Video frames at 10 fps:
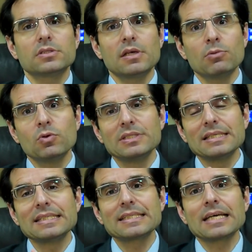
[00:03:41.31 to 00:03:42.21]
someone who is a
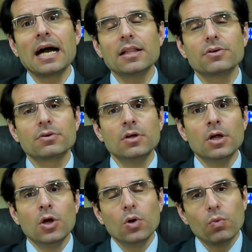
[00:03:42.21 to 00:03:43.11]
scholar,
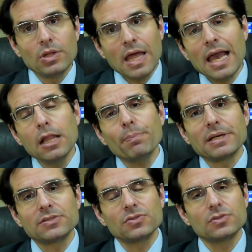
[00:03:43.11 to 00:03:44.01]
who will help
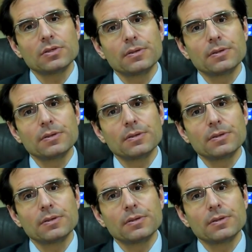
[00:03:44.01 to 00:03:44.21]
us.